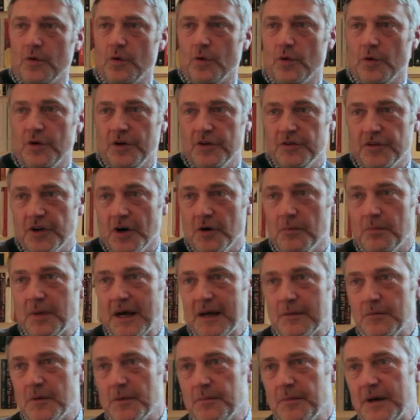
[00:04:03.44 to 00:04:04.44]
or you don't
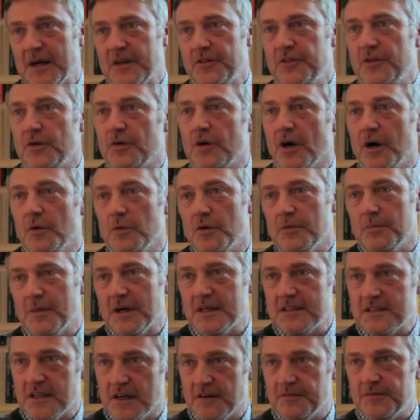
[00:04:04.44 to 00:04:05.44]
back Macbeth, you go with
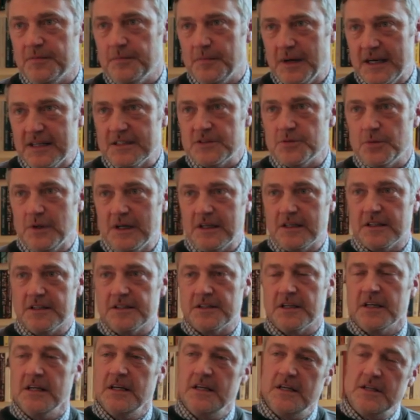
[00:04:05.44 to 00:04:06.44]
Macduff and back to England.
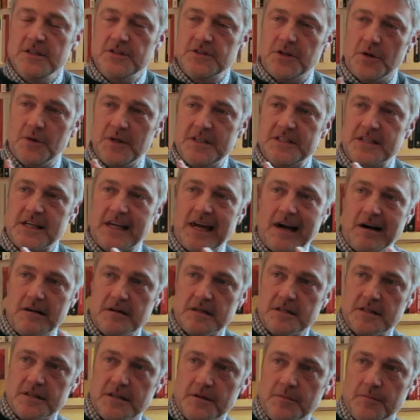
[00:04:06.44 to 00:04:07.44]
So he's a
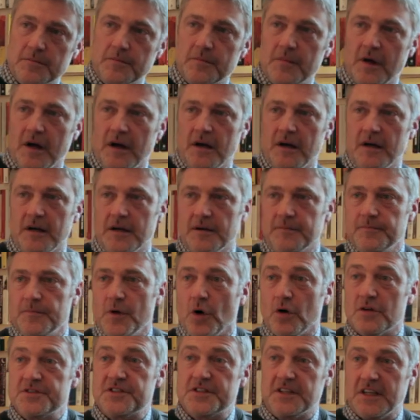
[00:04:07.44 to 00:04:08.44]
character that
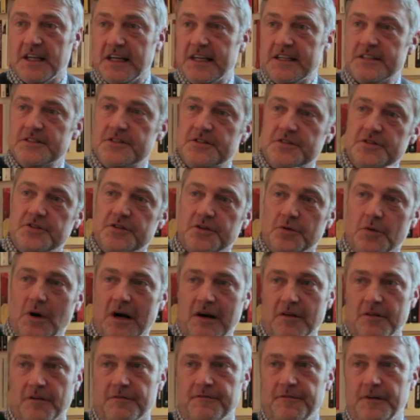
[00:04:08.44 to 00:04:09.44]
oscillates
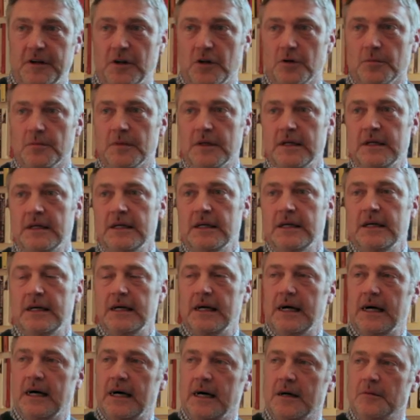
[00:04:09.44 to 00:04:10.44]
throughout the film,
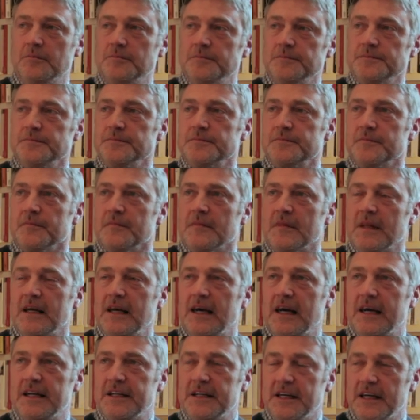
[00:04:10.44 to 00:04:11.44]
and
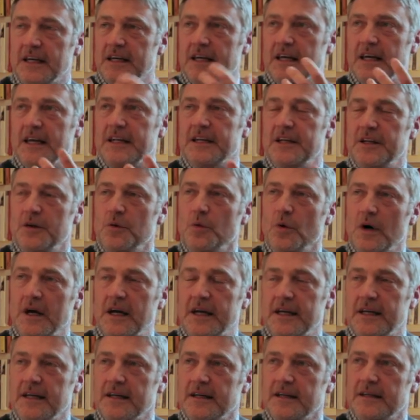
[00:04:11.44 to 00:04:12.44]
in a
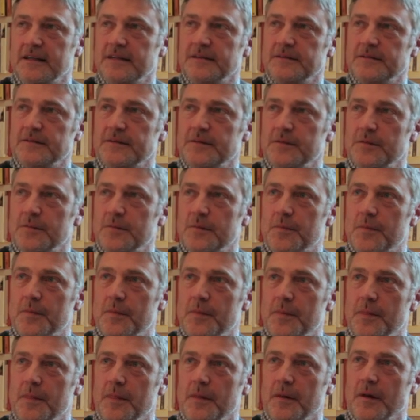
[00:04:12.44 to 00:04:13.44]
way,
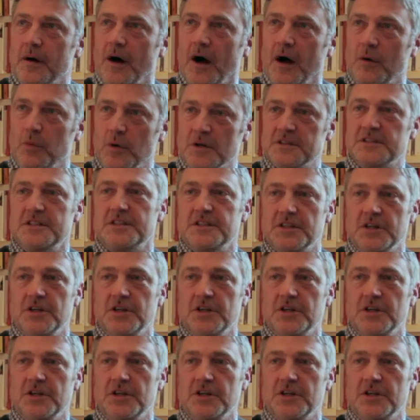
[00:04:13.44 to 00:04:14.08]
I wanted to